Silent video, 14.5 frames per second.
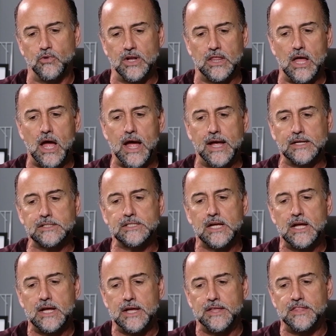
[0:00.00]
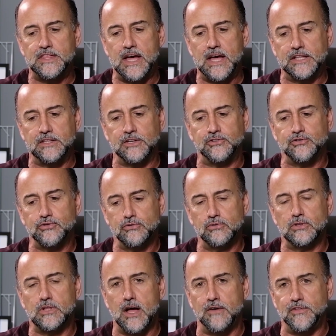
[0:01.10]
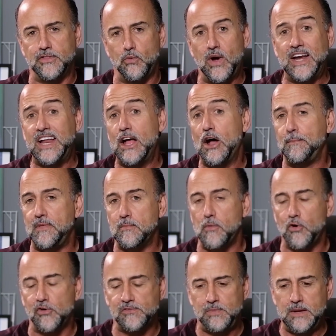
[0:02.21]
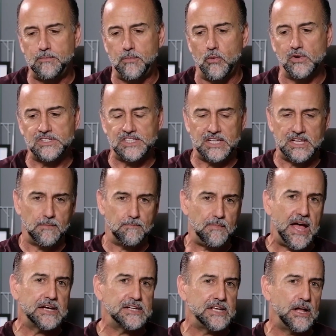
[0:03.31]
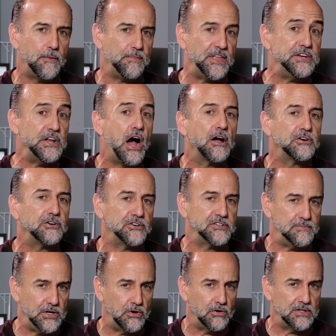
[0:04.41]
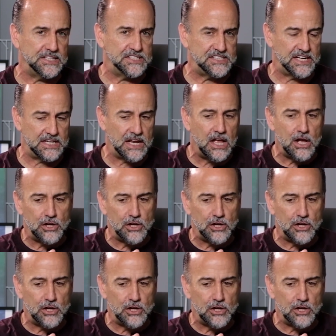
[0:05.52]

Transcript: realized that the true love and the way to help the most people was to get back to help the doctors be holistic